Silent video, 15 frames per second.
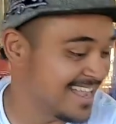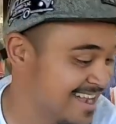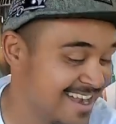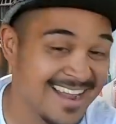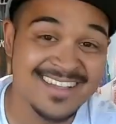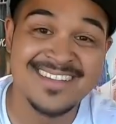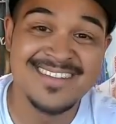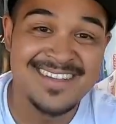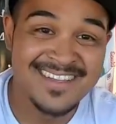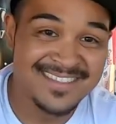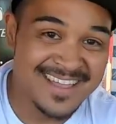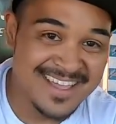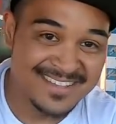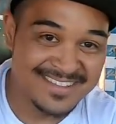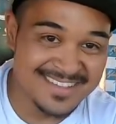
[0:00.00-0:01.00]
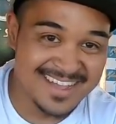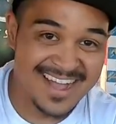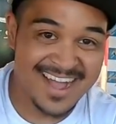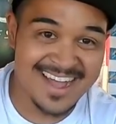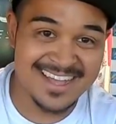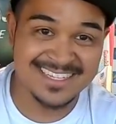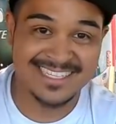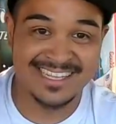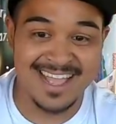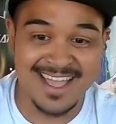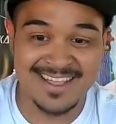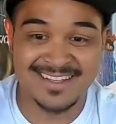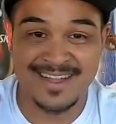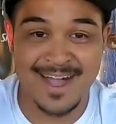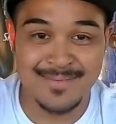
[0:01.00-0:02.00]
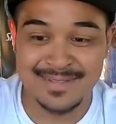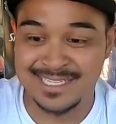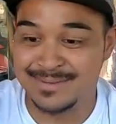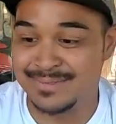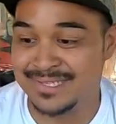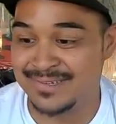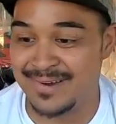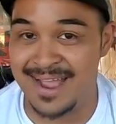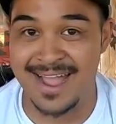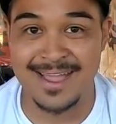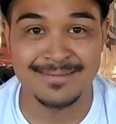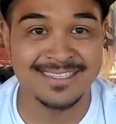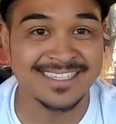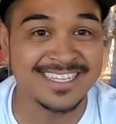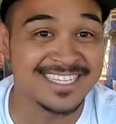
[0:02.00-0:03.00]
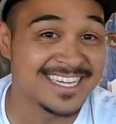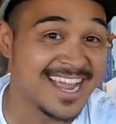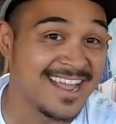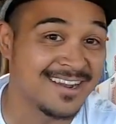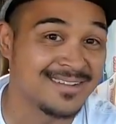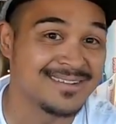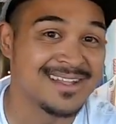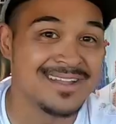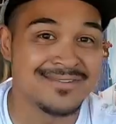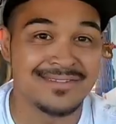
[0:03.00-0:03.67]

All right, thank you guys. Like, comment, subscribe to the channel.